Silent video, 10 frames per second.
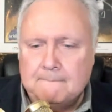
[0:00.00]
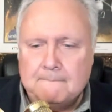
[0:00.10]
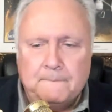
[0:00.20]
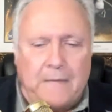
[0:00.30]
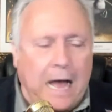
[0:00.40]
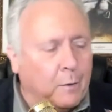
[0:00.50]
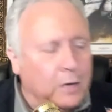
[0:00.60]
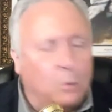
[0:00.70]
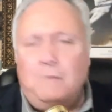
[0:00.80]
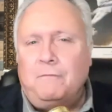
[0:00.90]
Now,
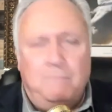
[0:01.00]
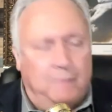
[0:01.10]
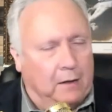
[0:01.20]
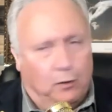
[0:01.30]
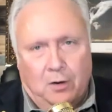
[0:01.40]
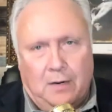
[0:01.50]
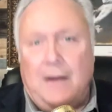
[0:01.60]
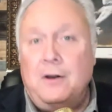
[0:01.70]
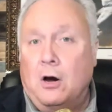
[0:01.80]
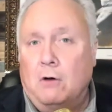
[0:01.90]
look,
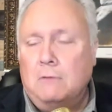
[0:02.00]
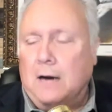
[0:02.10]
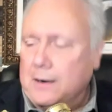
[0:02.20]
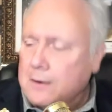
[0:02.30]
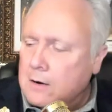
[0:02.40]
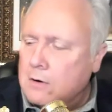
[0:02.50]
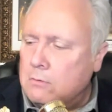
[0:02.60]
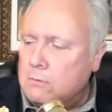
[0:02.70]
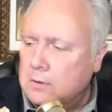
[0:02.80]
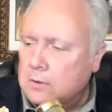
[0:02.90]
I
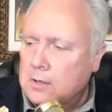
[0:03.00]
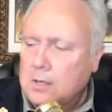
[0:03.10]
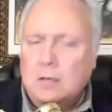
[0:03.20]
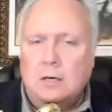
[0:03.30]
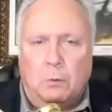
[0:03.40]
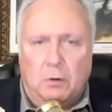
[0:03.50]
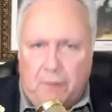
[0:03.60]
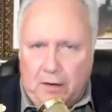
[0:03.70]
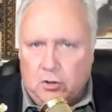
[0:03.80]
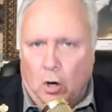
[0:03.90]
know, it would
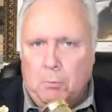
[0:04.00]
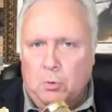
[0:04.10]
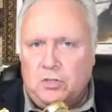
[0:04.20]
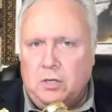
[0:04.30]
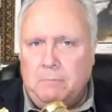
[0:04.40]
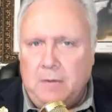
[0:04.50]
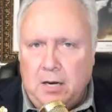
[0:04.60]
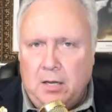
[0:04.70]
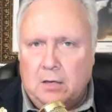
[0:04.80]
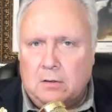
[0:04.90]
face almost
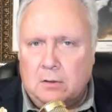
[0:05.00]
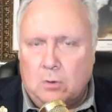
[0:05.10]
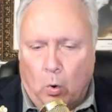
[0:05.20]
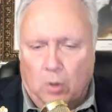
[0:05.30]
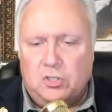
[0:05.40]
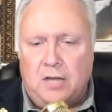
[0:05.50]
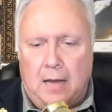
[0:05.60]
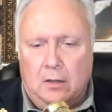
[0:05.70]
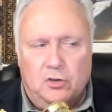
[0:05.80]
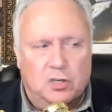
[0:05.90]
immediate court
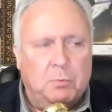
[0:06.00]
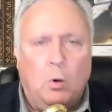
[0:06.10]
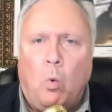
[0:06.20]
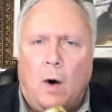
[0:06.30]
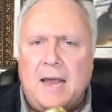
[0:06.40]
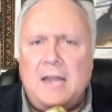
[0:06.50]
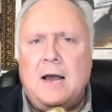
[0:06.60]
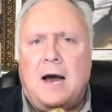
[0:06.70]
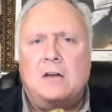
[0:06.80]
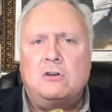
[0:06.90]
challenges, but why
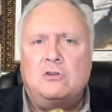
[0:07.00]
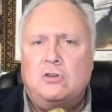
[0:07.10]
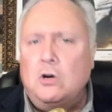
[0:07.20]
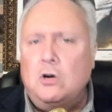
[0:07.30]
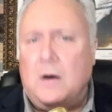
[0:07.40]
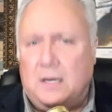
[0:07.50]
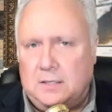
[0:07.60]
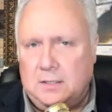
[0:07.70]
not do it?